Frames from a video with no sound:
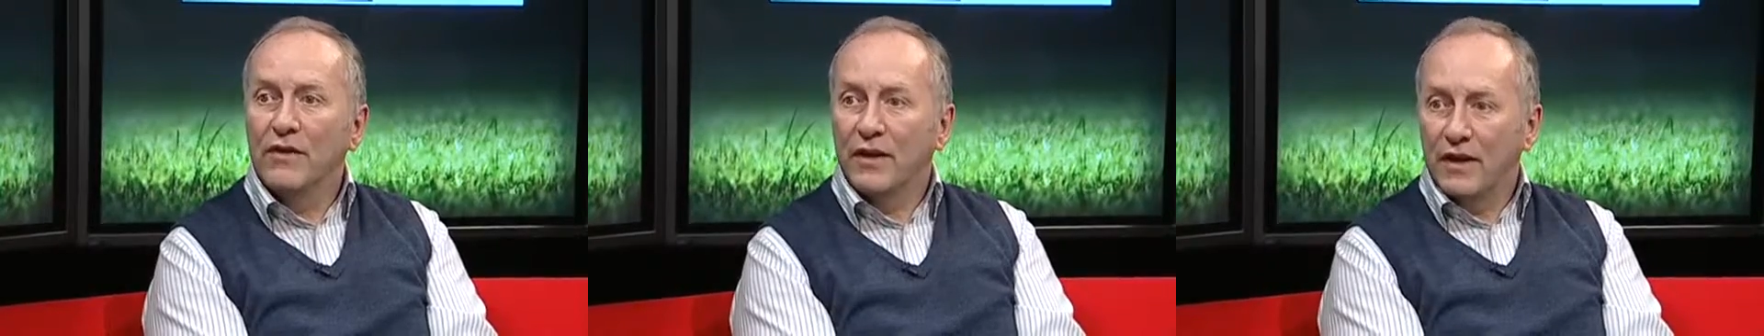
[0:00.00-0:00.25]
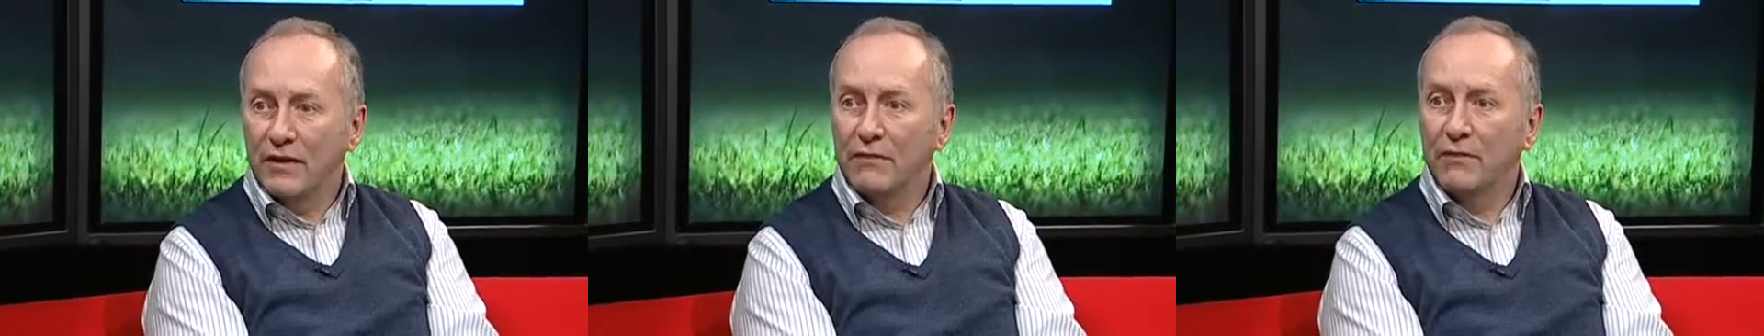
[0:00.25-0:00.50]

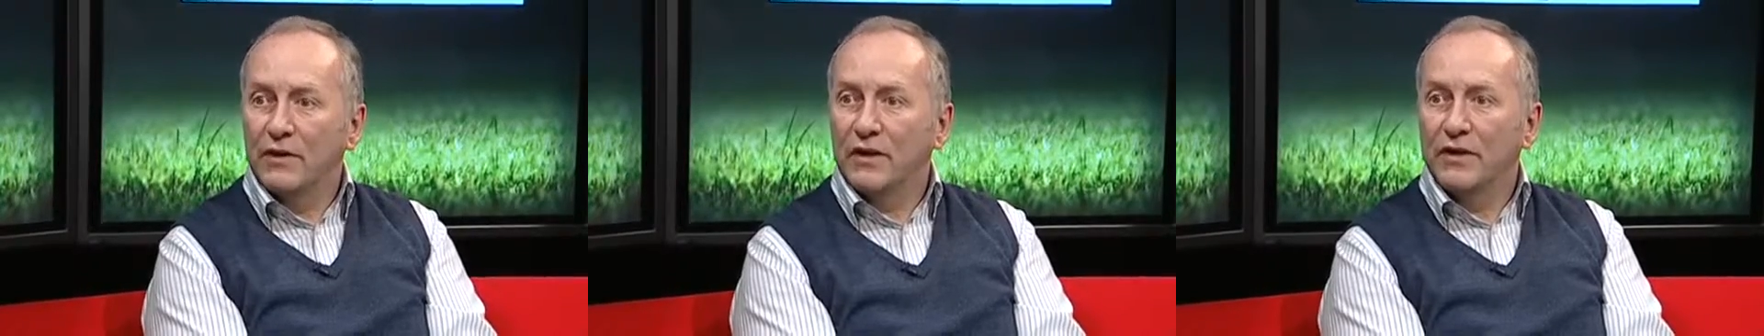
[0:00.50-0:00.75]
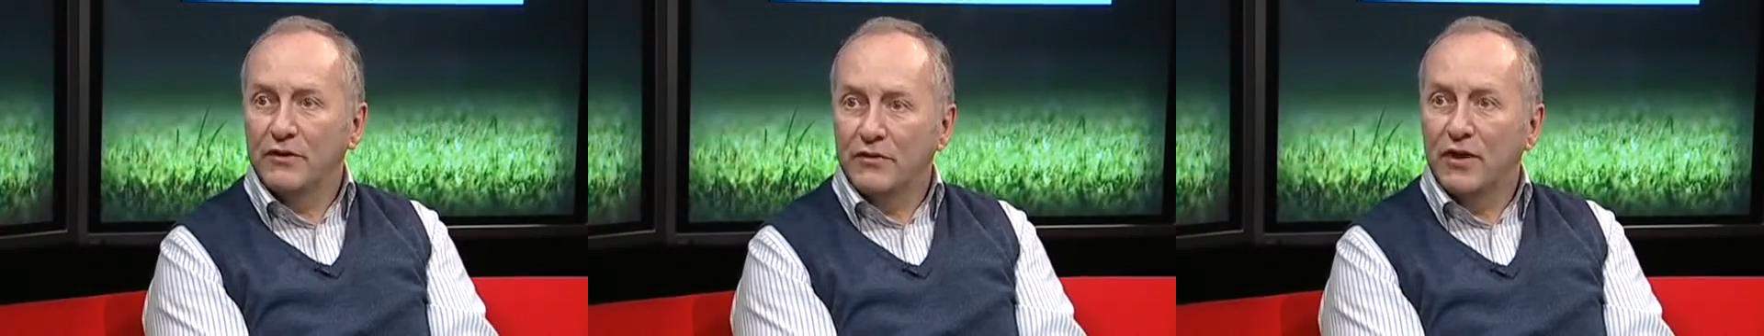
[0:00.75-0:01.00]
They have
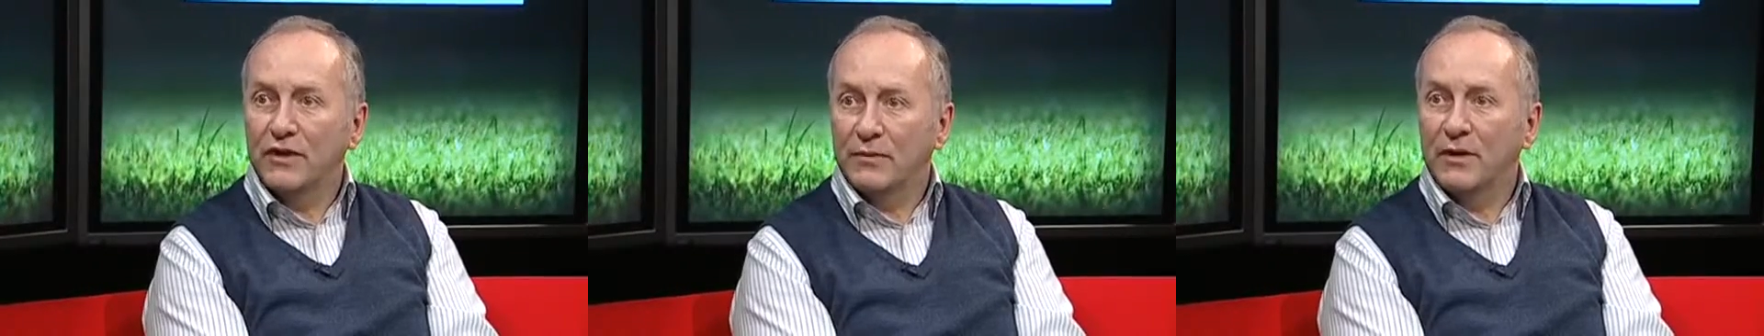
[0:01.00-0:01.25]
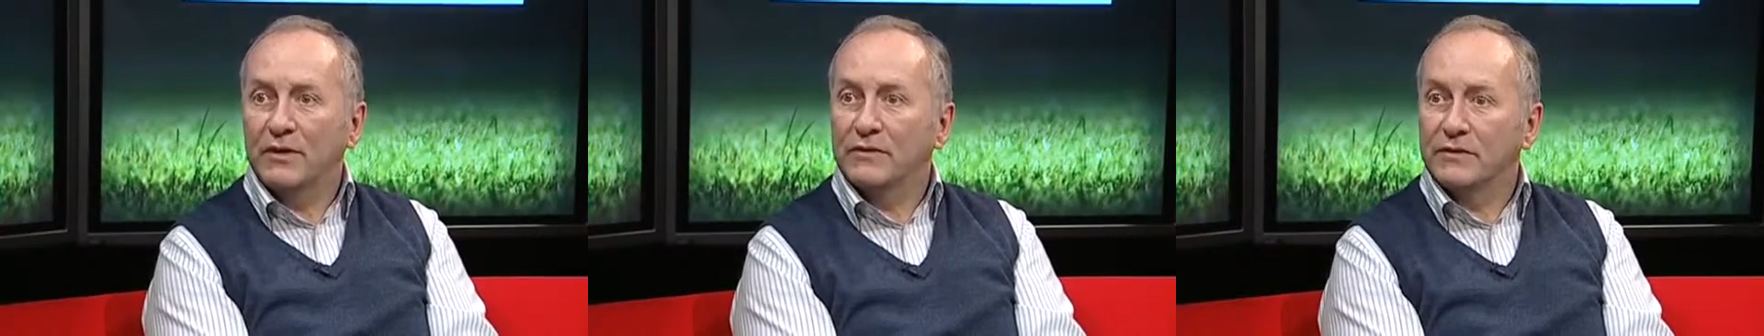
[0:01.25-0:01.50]
really dragged
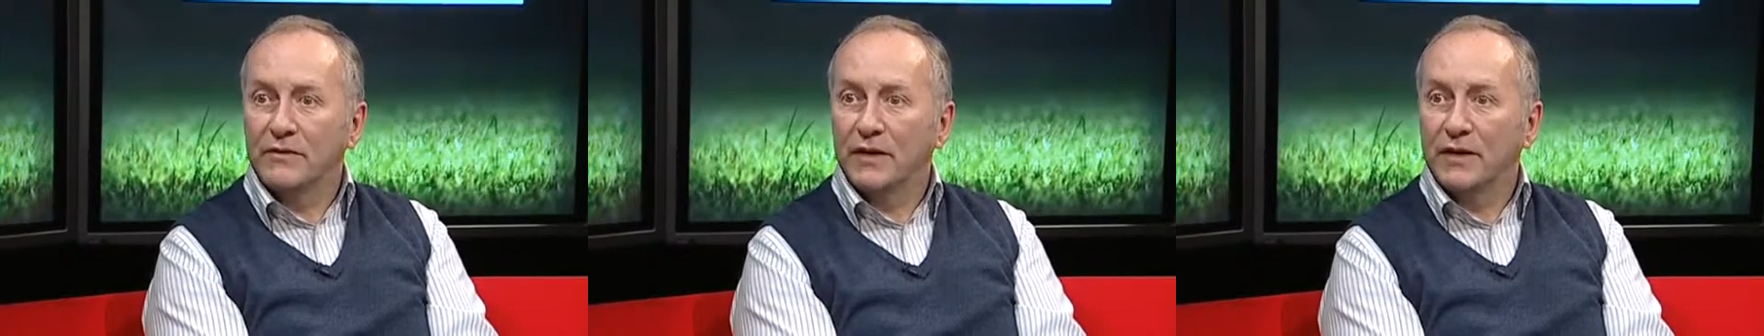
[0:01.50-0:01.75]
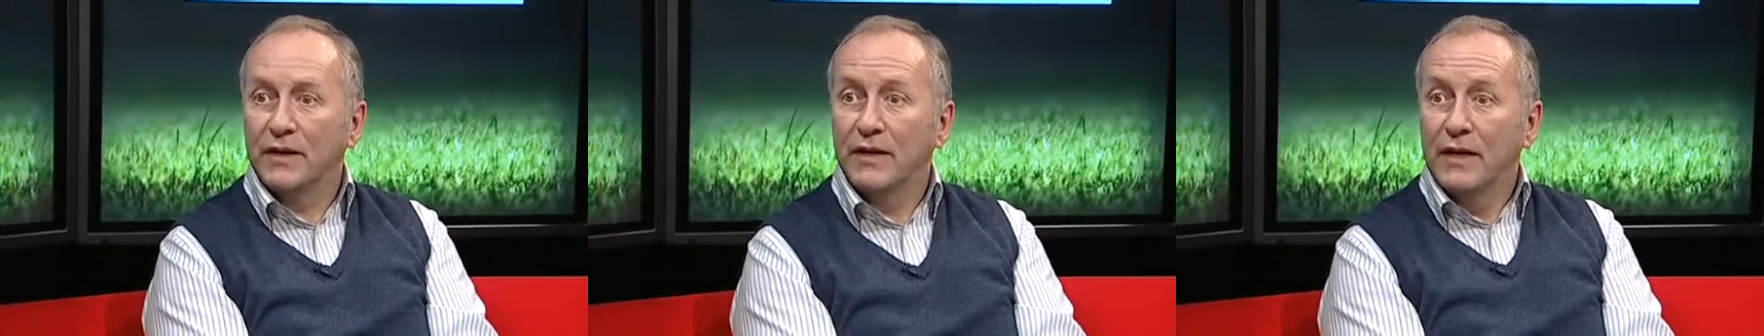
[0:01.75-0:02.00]
them out of
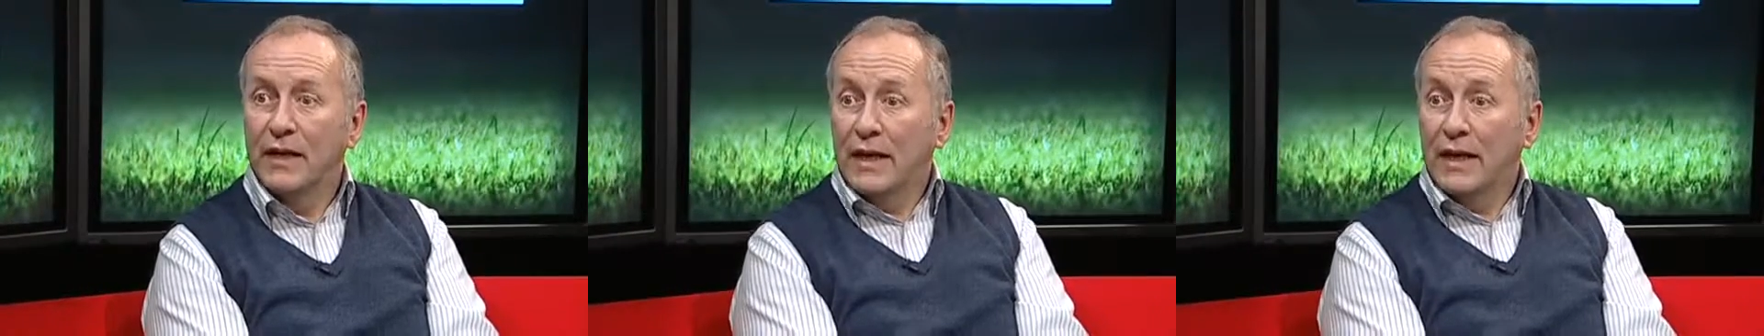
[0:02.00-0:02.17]
there.